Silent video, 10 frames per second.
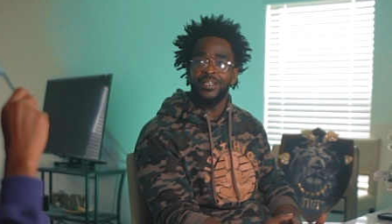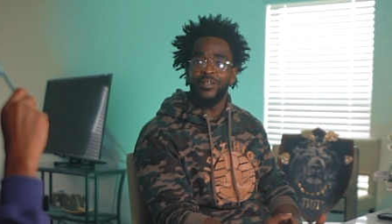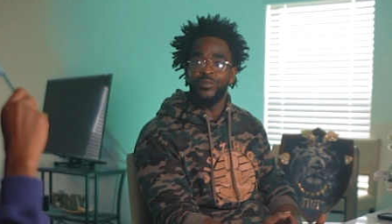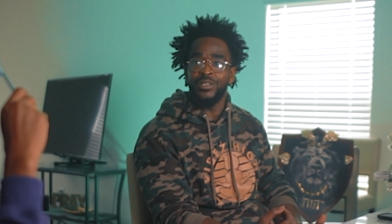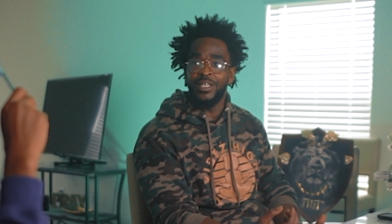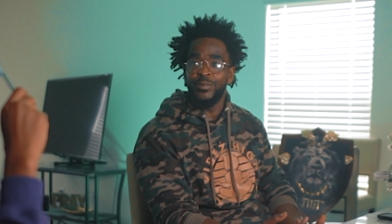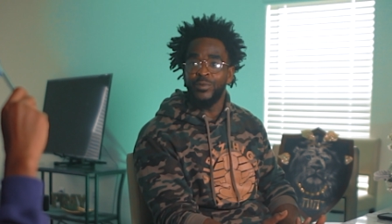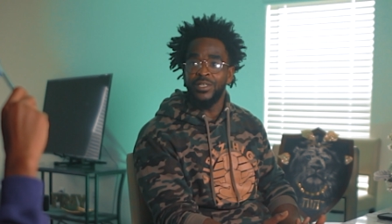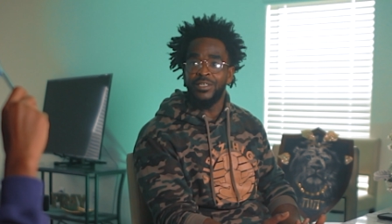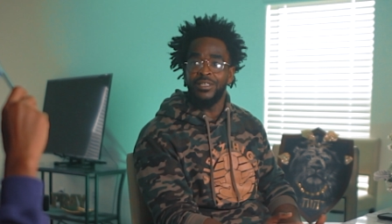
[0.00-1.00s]
your
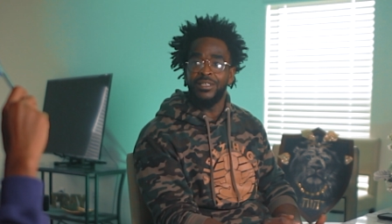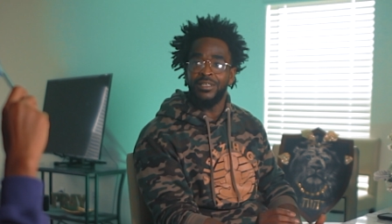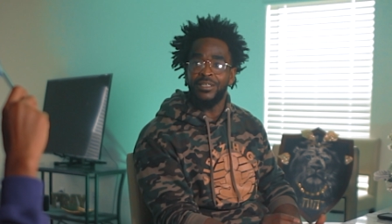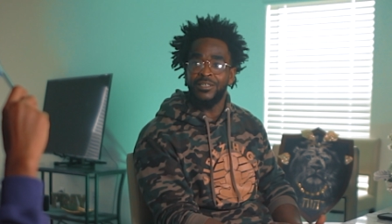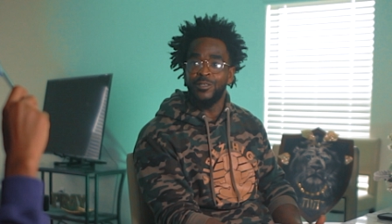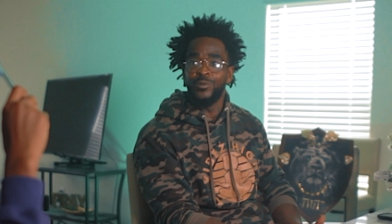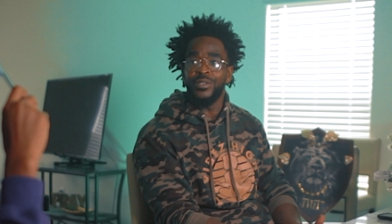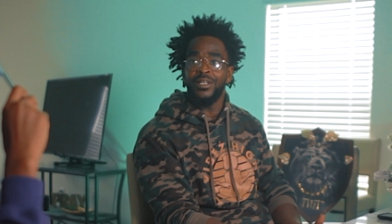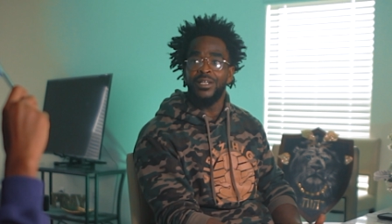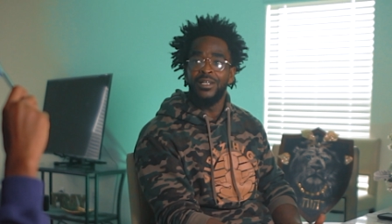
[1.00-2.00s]
delivery to a
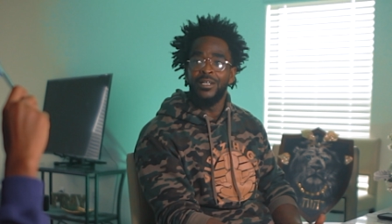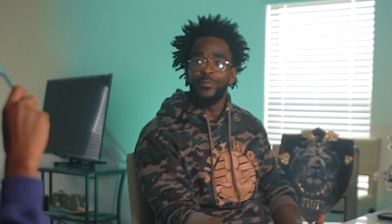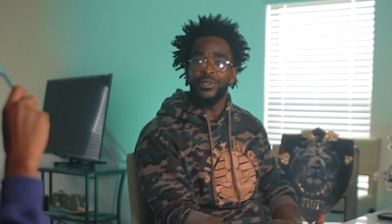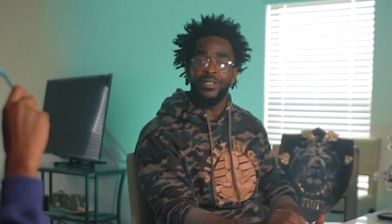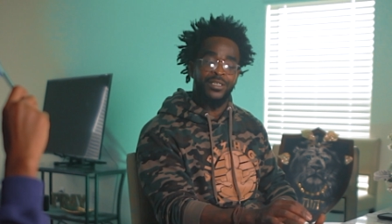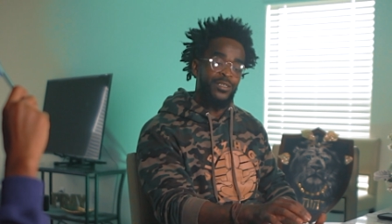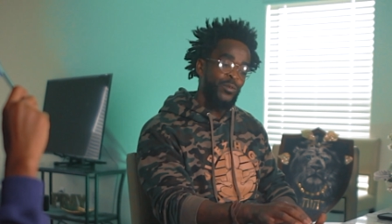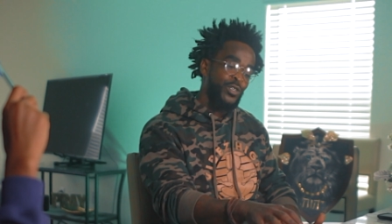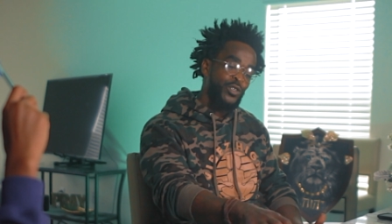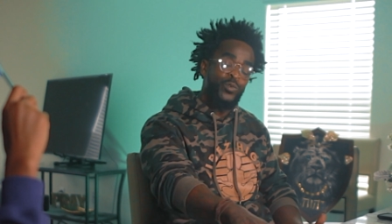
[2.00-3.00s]
student because of
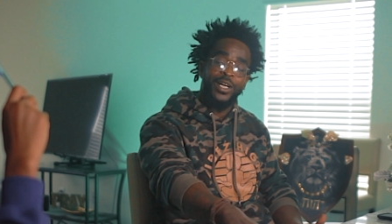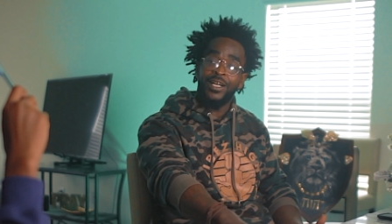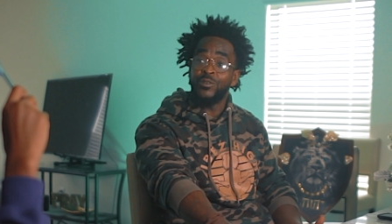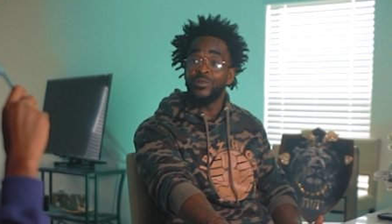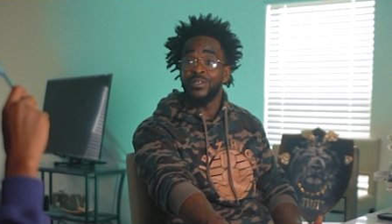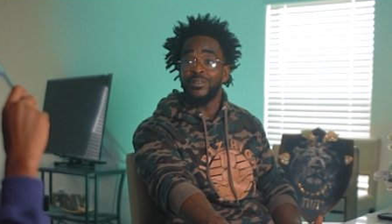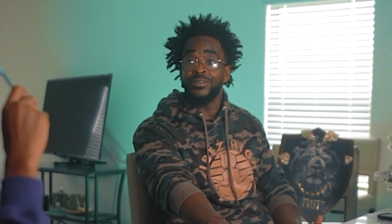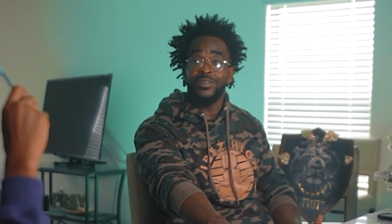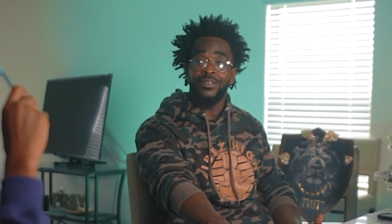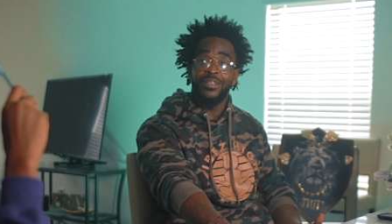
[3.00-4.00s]
what you got going on.
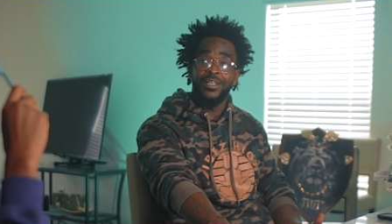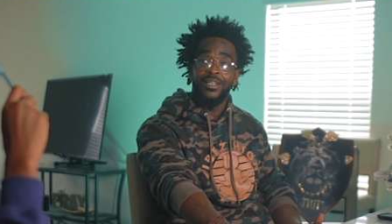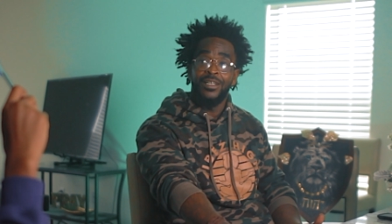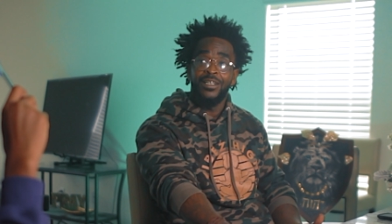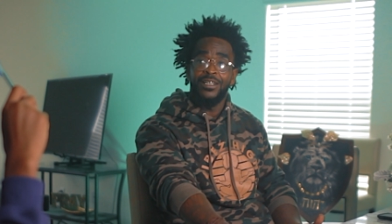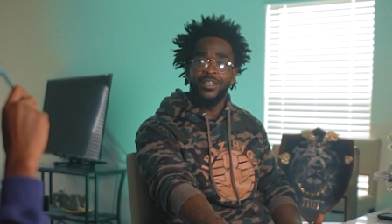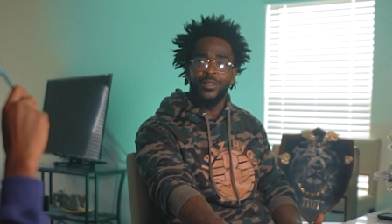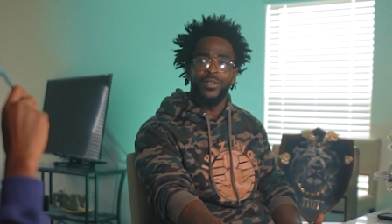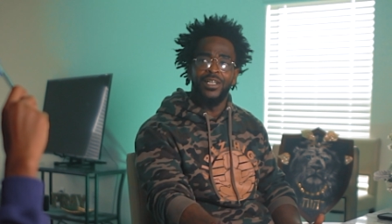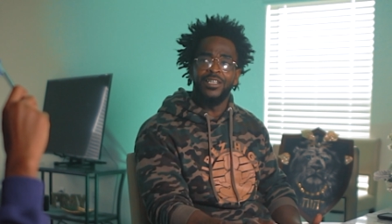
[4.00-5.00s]
Mm. Know what I
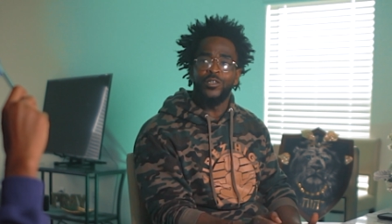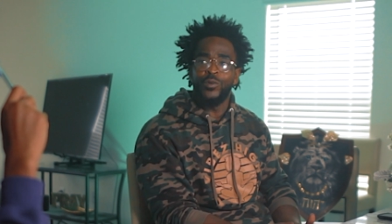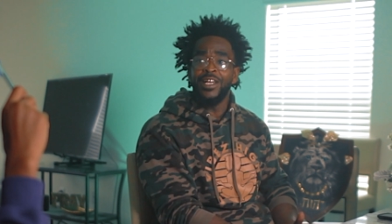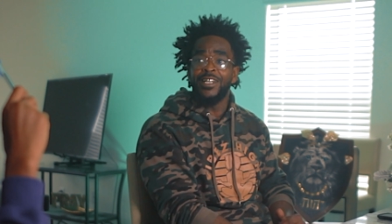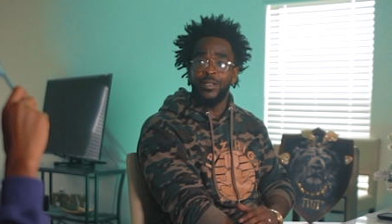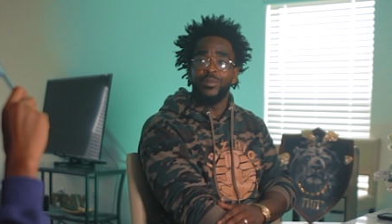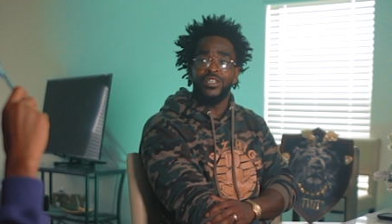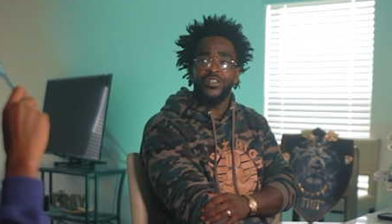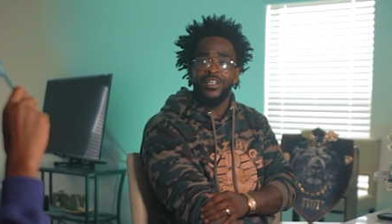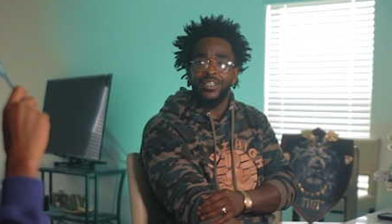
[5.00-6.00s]
mean? So they keep me
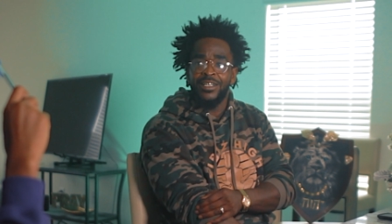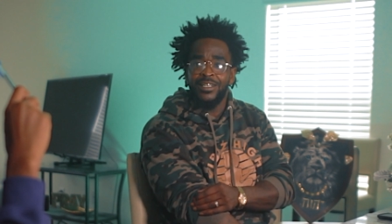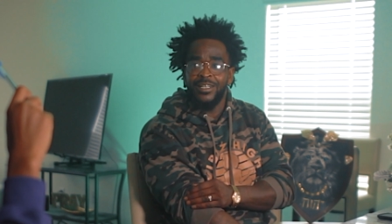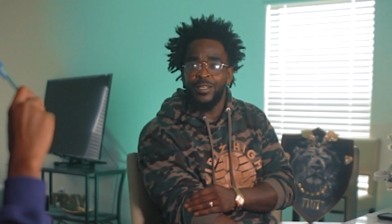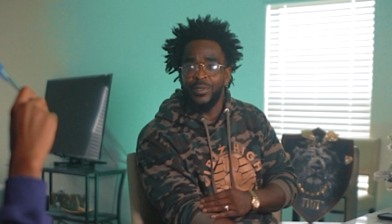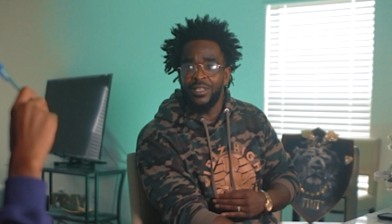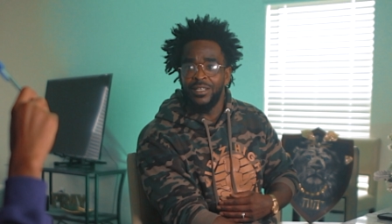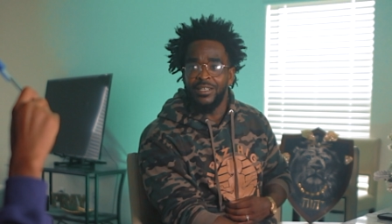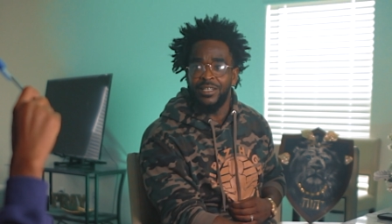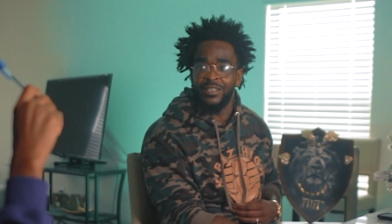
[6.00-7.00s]
straight. Know what I
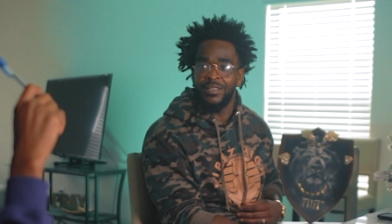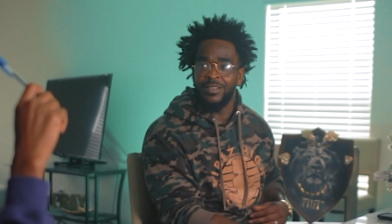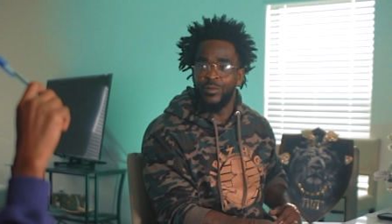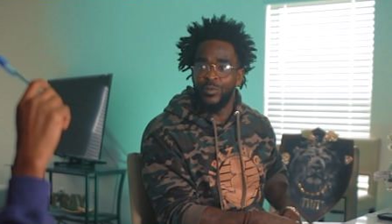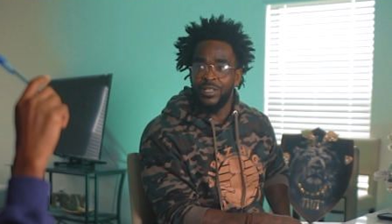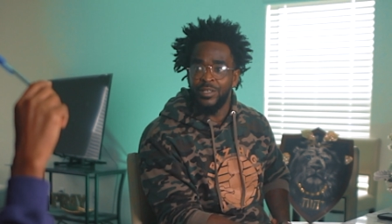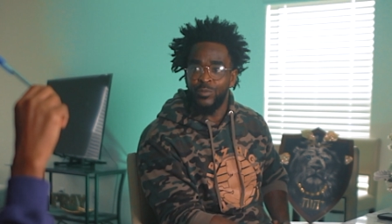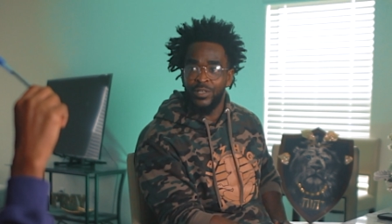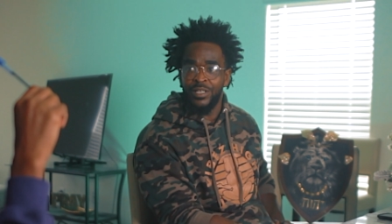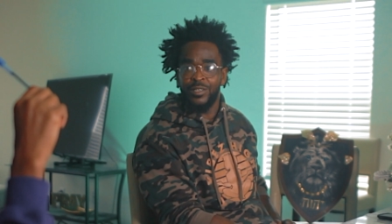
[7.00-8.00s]
mean? The, the, the one, the
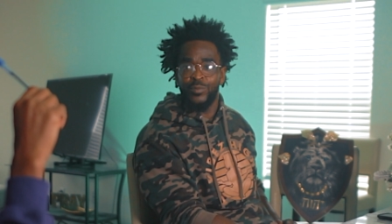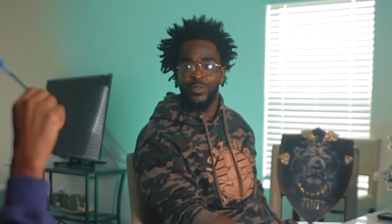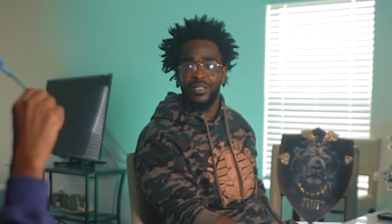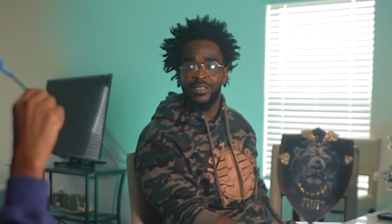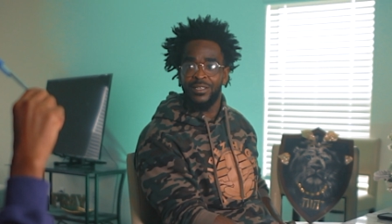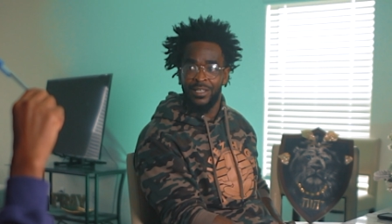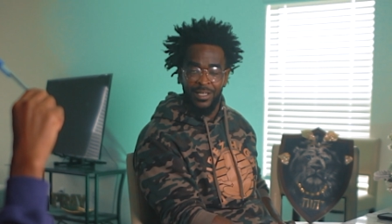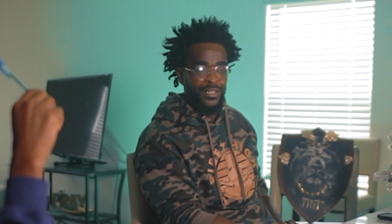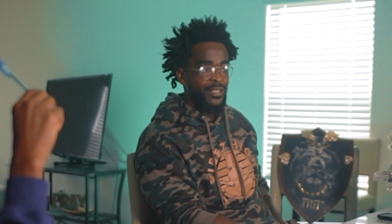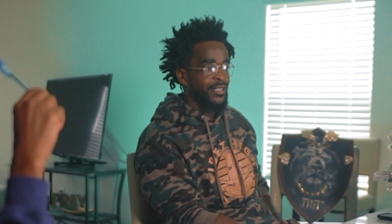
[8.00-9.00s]
one, the ones,
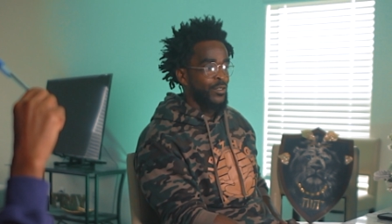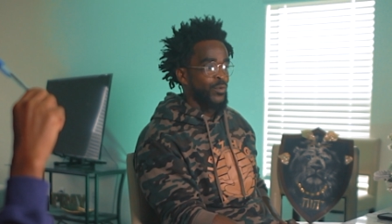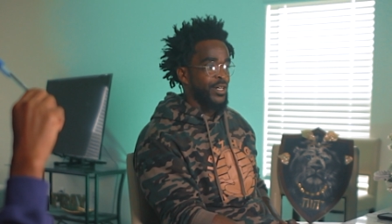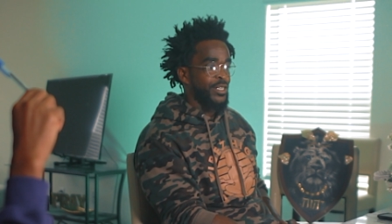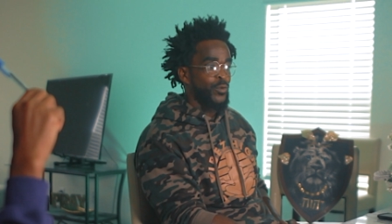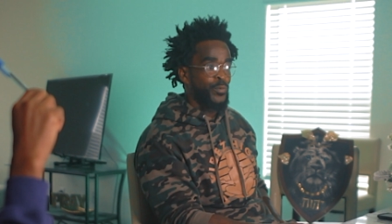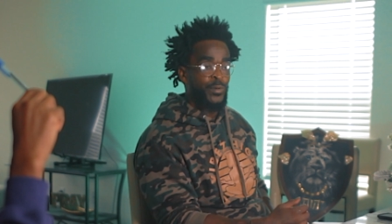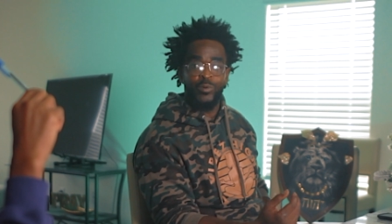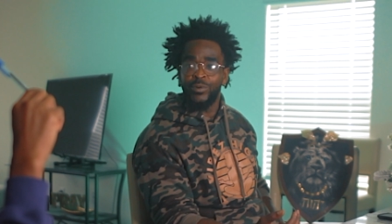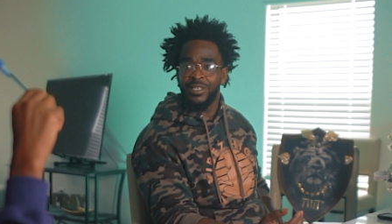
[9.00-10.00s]
the ones who
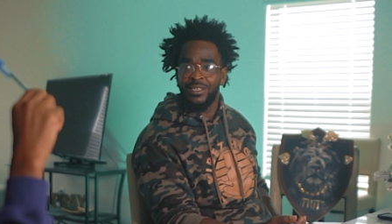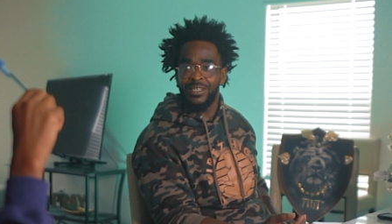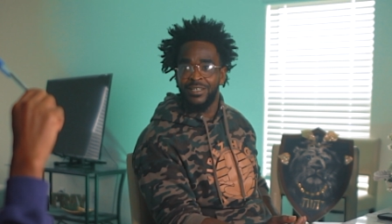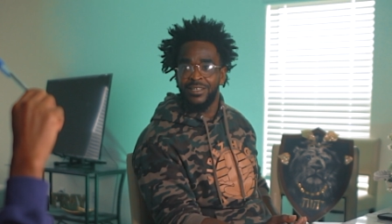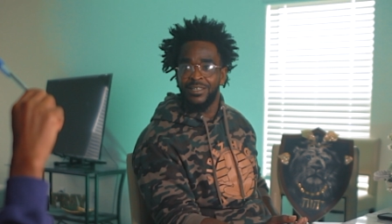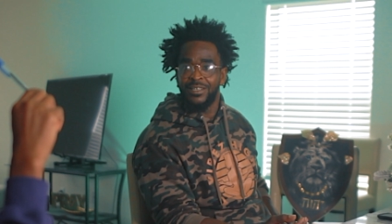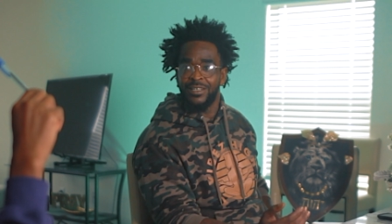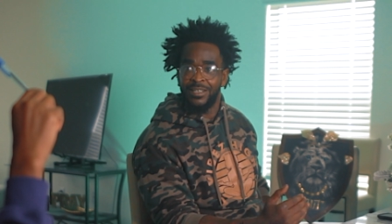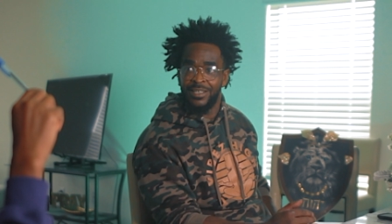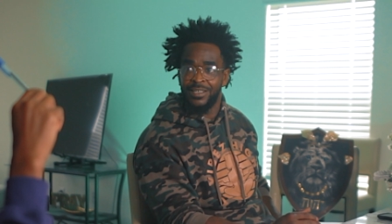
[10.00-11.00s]
people would consider
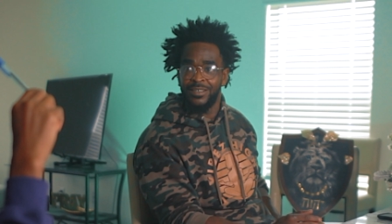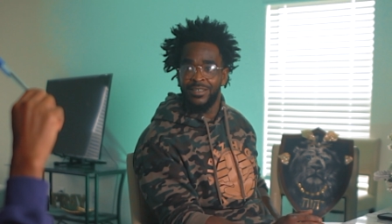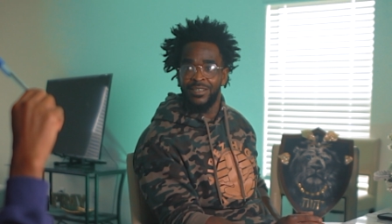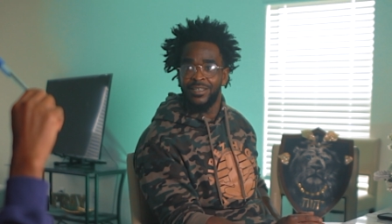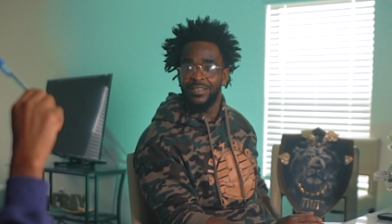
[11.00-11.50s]
under,